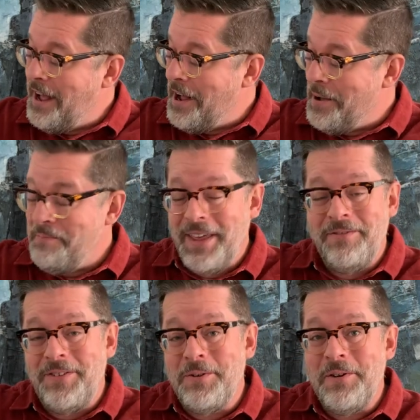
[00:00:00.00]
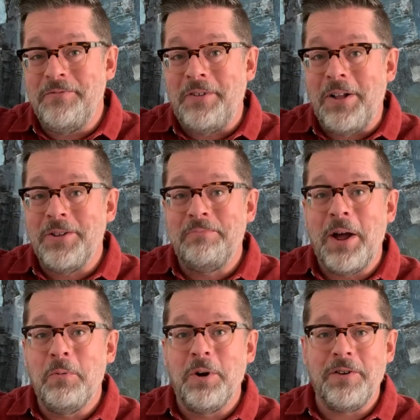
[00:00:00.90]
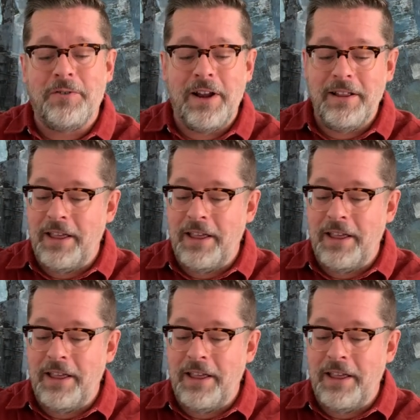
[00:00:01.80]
Um, if you have followed my work for any